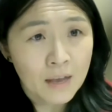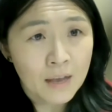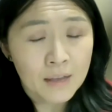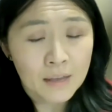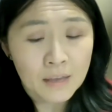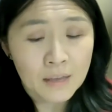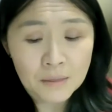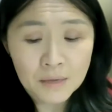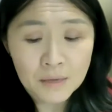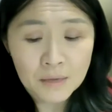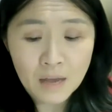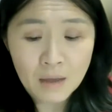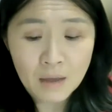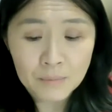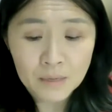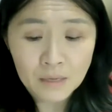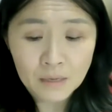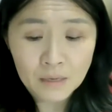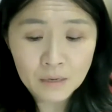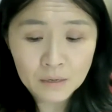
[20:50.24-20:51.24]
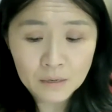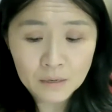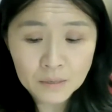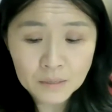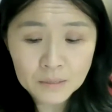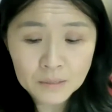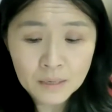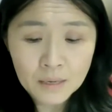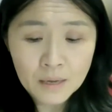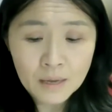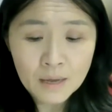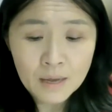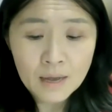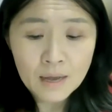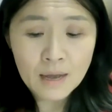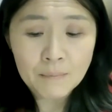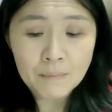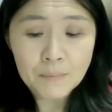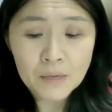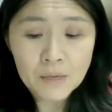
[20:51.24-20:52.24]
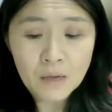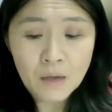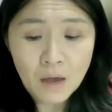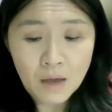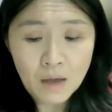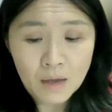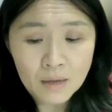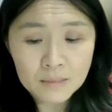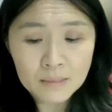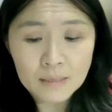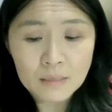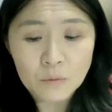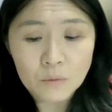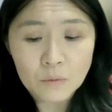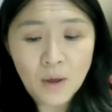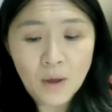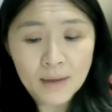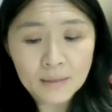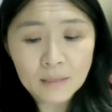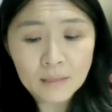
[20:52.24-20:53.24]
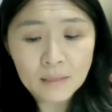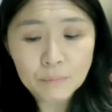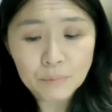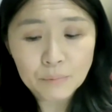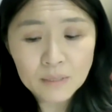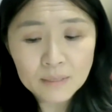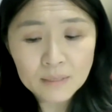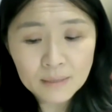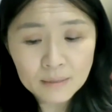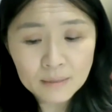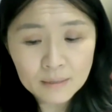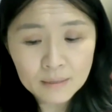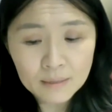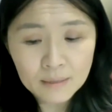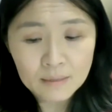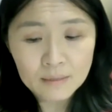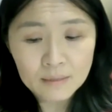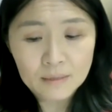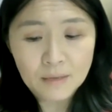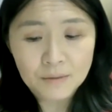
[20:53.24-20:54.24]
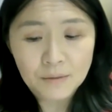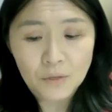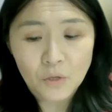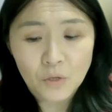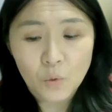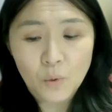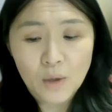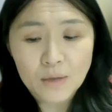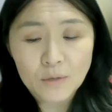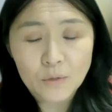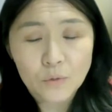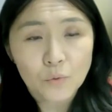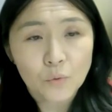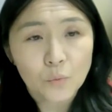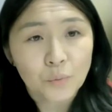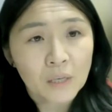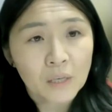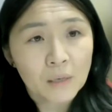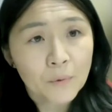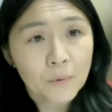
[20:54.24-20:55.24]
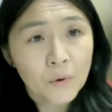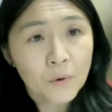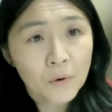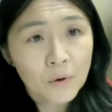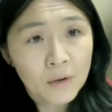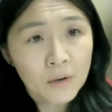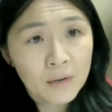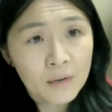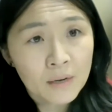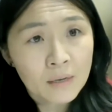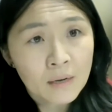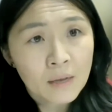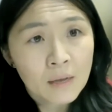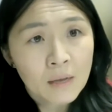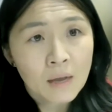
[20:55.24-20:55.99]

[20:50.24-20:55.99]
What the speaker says: in the coming years because it's widely predicted that the US Supreme Court